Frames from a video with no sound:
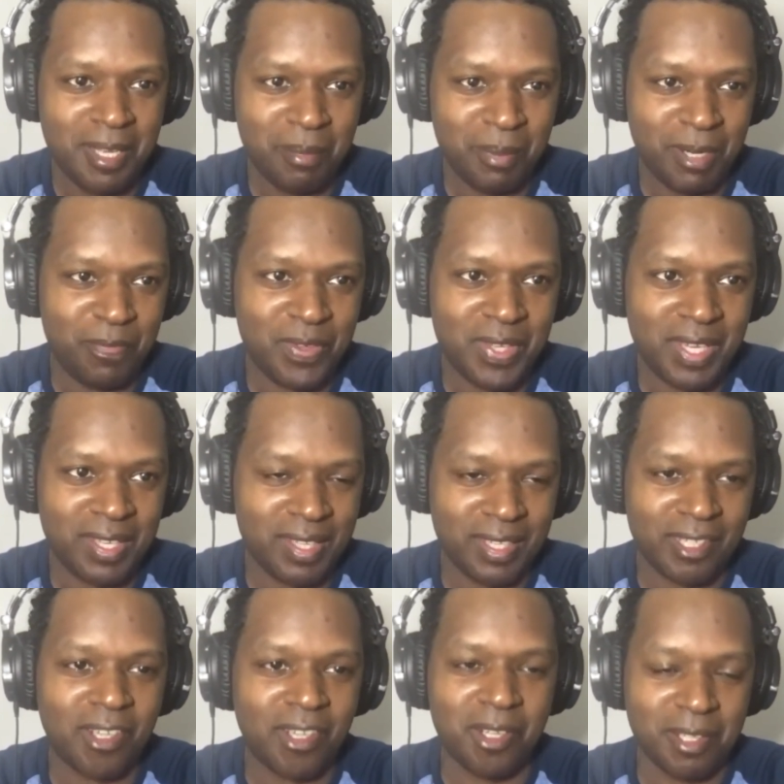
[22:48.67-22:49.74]
But if you get like
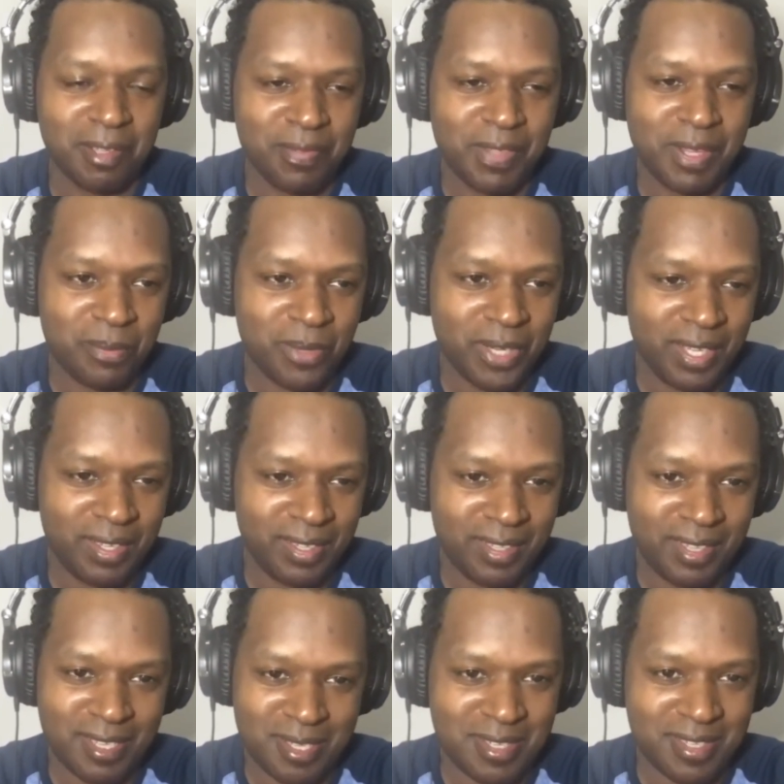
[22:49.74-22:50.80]
all of them right, I
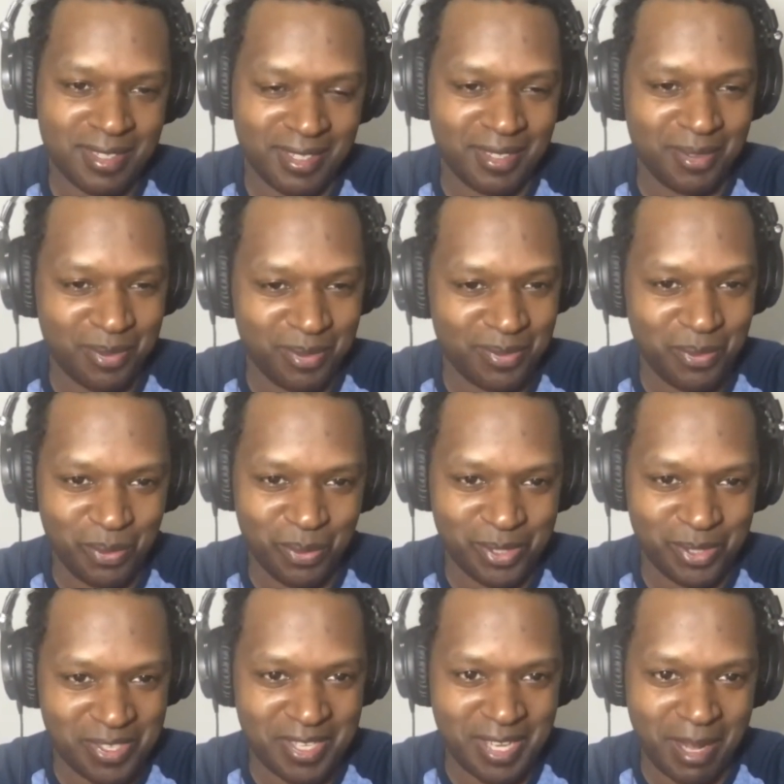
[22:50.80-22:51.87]
guess we'll
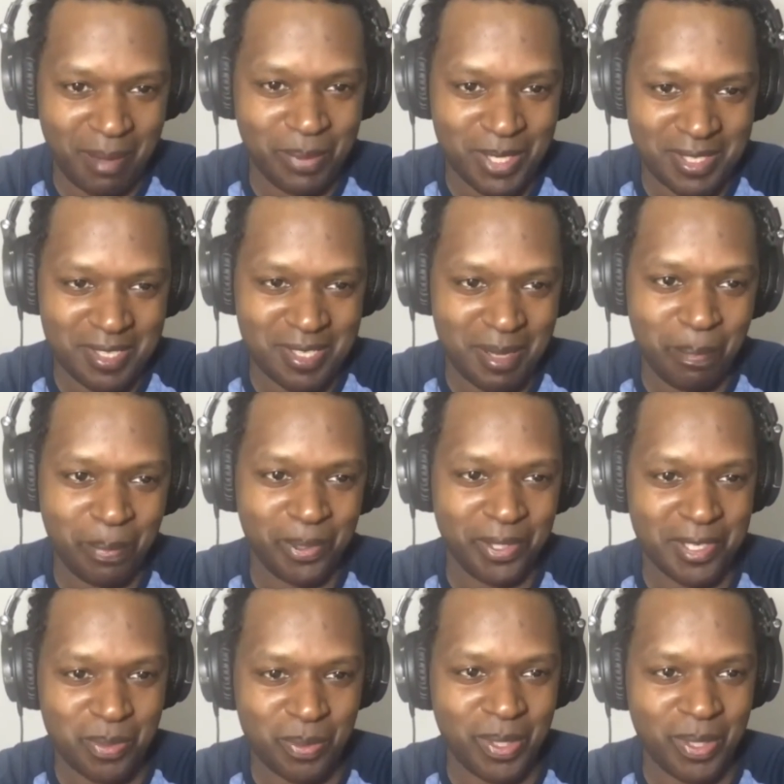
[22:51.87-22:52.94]
stop at some point
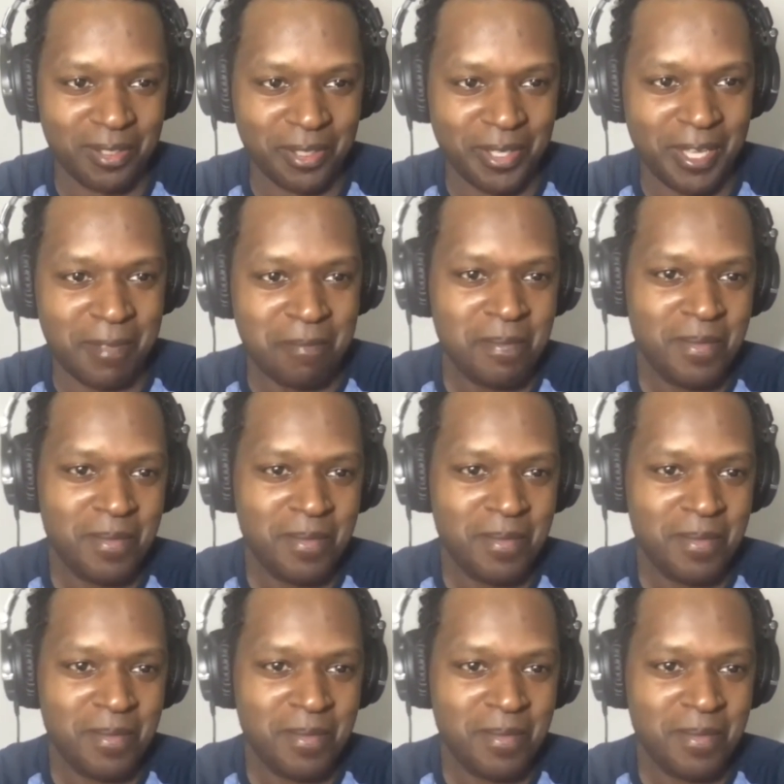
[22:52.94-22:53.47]
as well. Okay.